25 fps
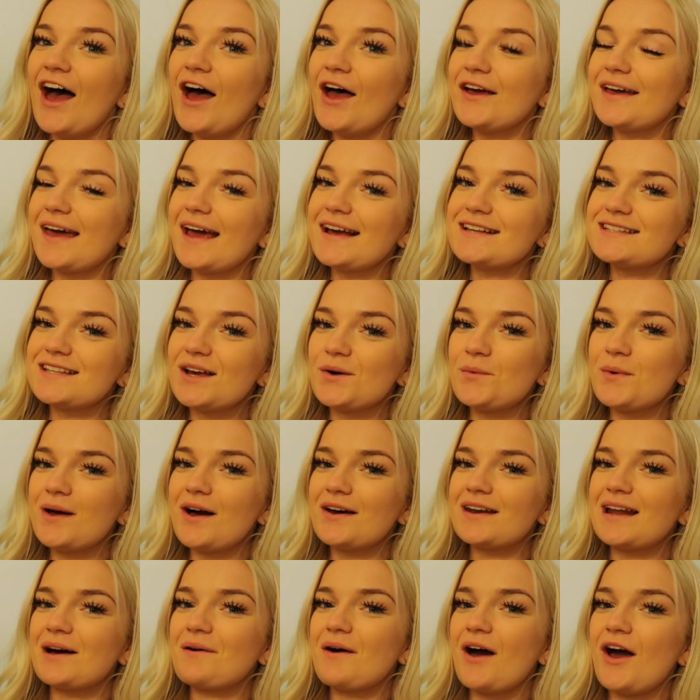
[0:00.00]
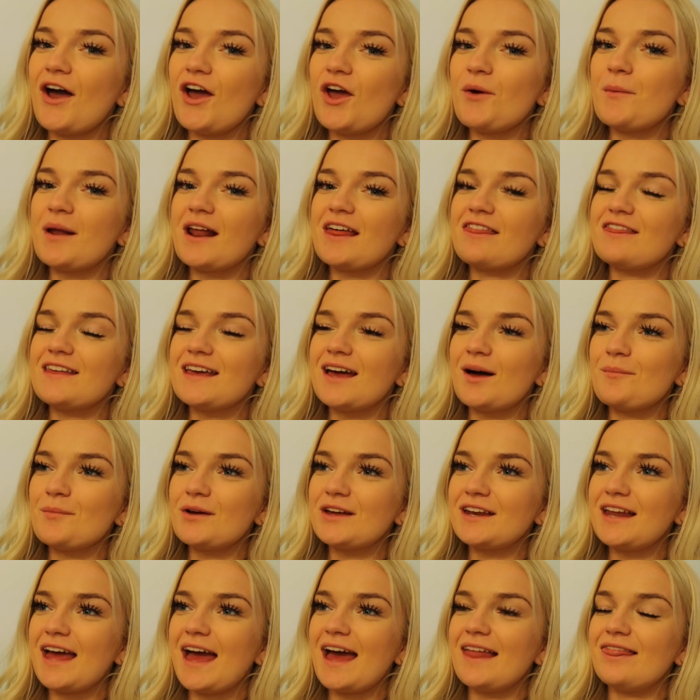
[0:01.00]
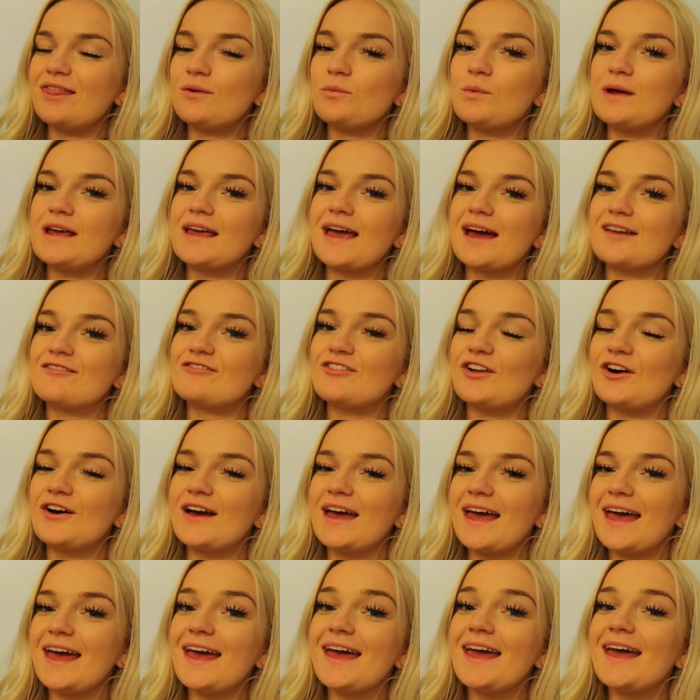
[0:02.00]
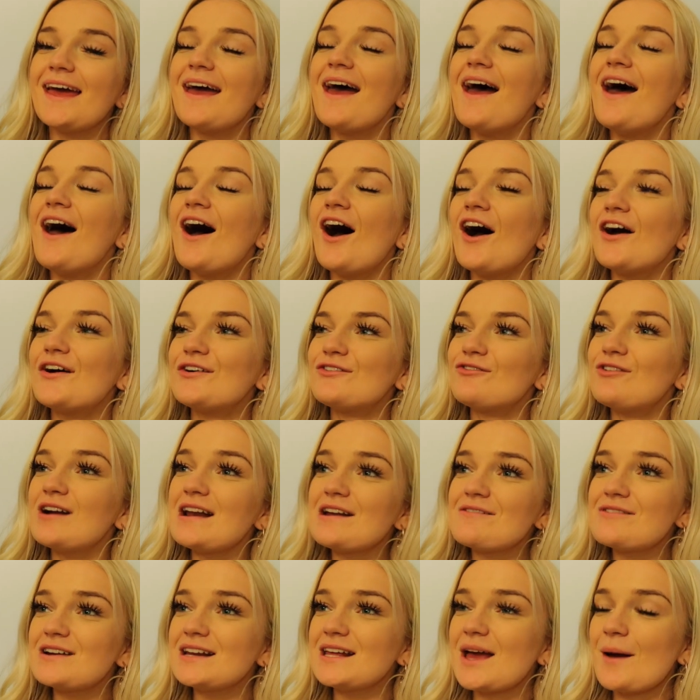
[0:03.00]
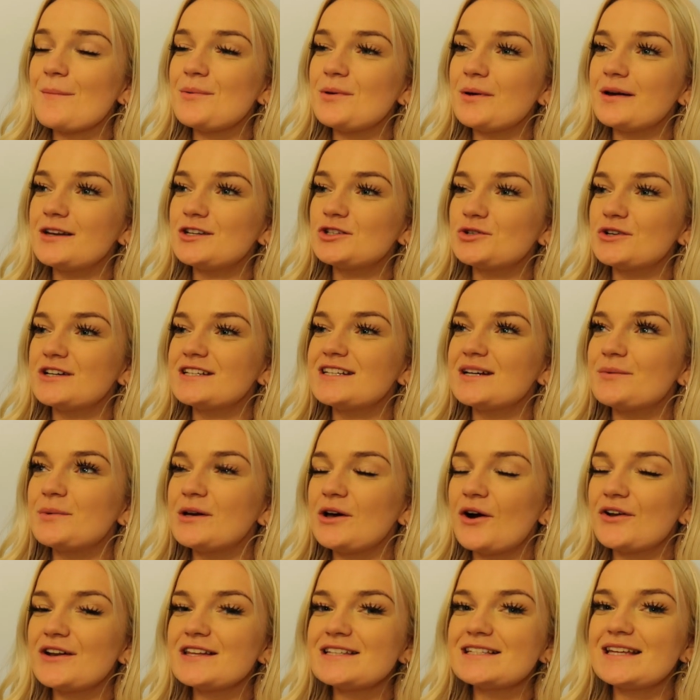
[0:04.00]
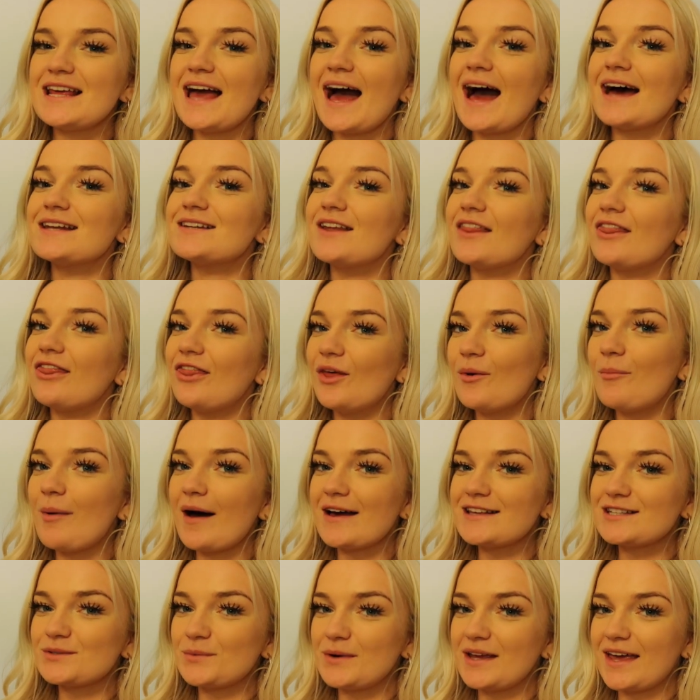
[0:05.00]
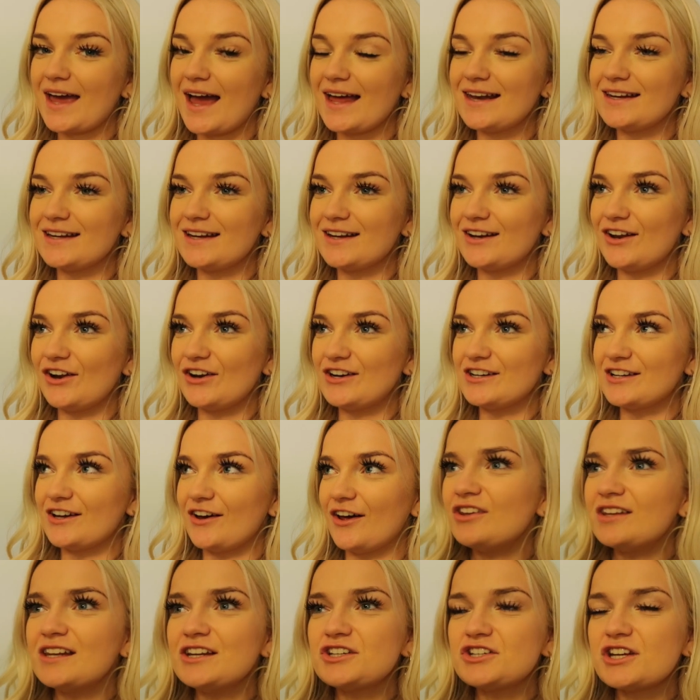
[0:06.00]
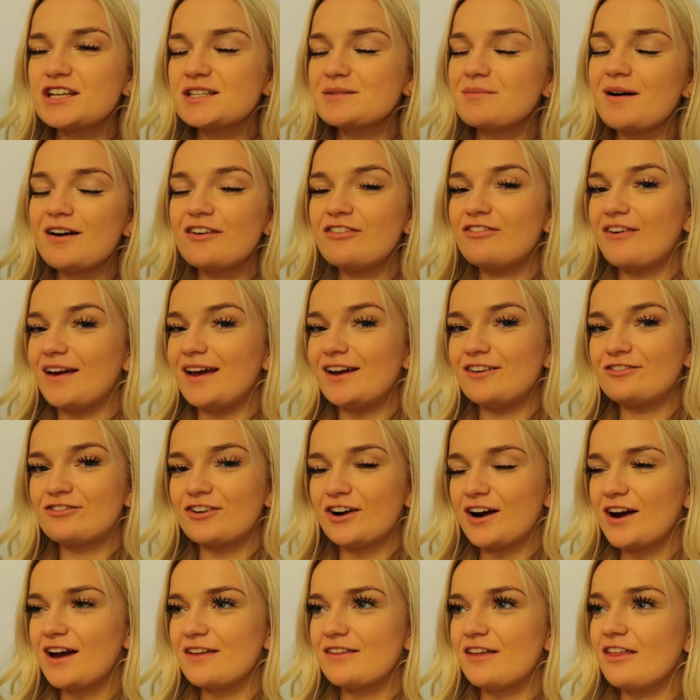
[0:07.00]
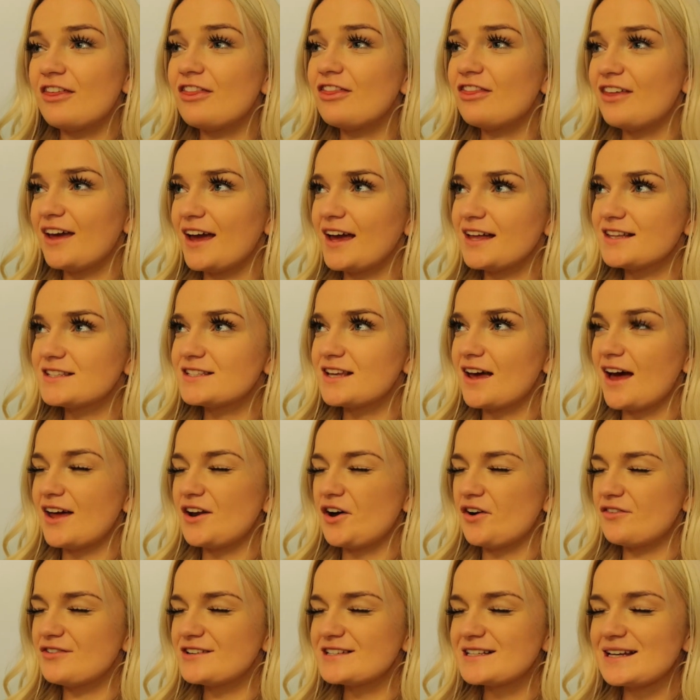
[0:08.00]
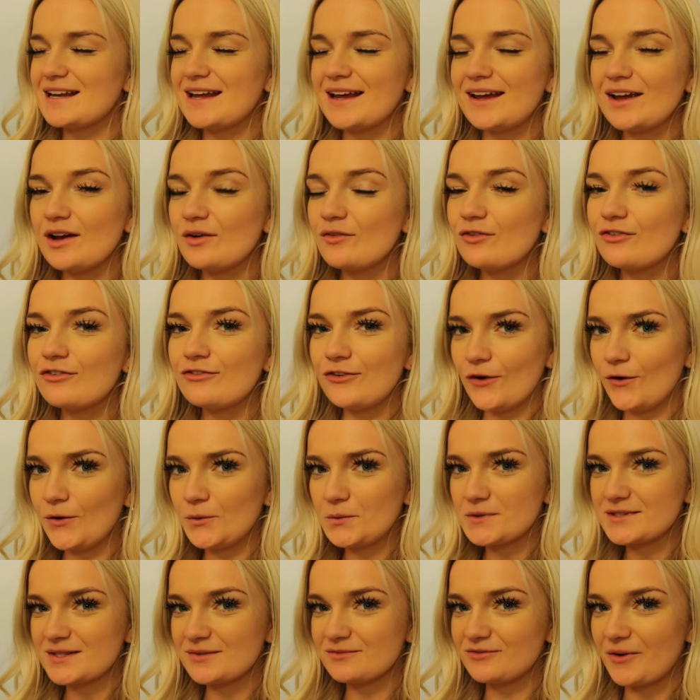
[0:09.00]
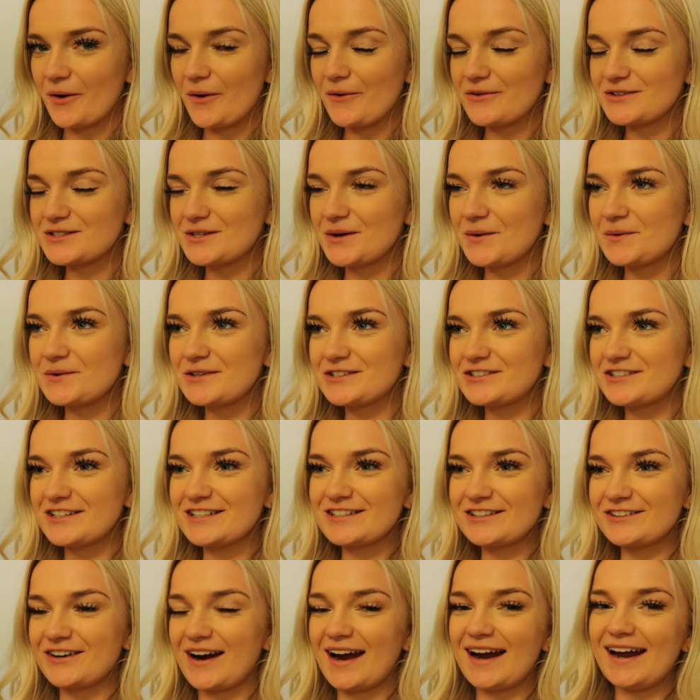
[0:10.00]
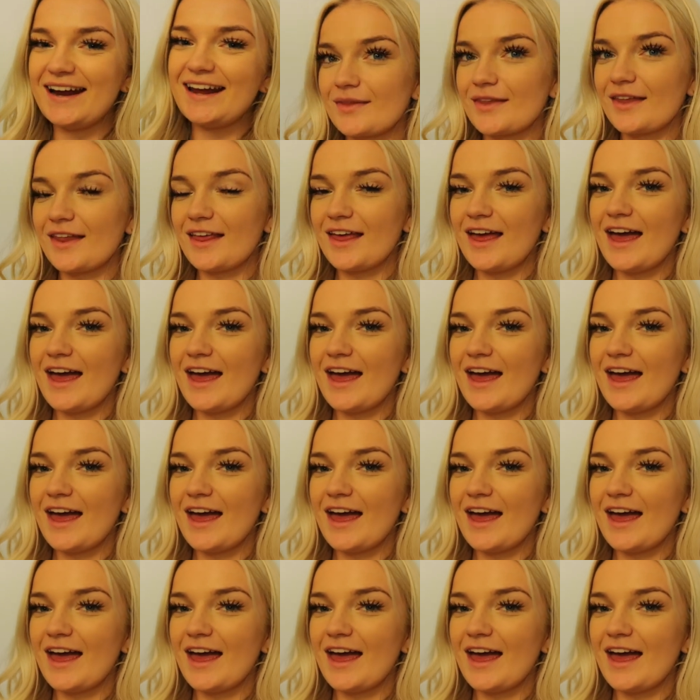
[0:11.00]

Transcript: Okay, so we are now home and I think I'm gonna end the weekend vlog here. I really, really hope you enjoyed it. We honestly had the best weekend in London. It was just my favorite, the theater, and obviously food was involved, so it was just great.